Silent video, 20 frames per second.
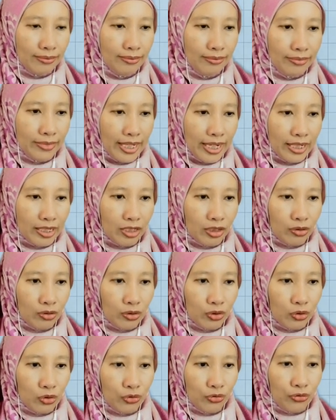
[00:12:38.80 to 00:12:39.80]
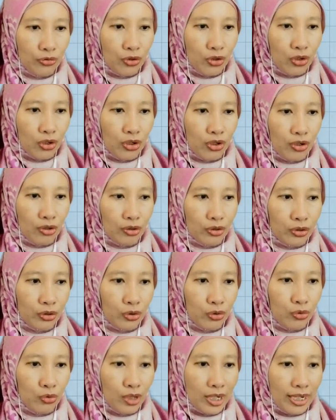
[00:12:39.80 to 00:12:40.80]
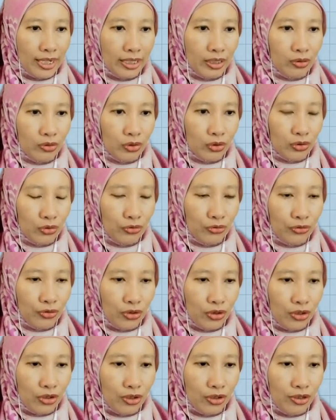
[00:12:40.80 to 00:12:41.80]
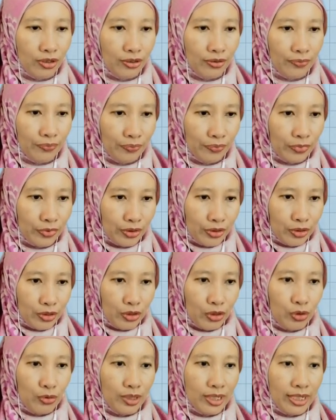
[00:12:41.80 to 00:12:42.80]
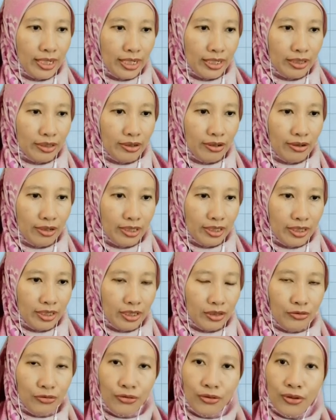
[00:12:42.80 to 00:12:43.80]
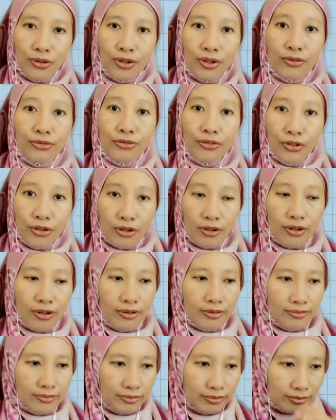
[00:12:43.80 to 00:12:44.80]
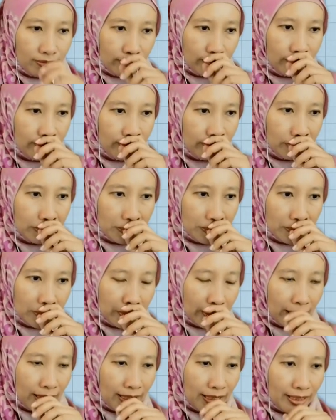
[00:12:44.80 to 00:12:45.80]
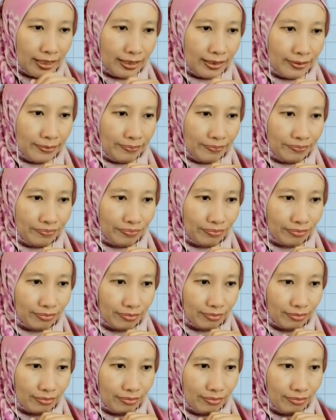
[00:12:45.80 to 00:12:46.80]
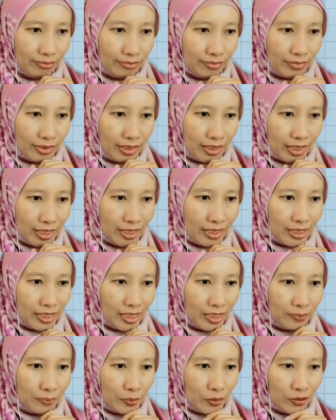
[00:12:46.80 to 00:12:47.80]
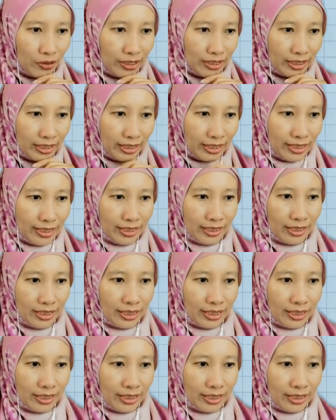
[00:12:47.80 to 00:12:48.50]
x equals to 4, also y equals to 4. So we get coordinate 4, 4. And another point is,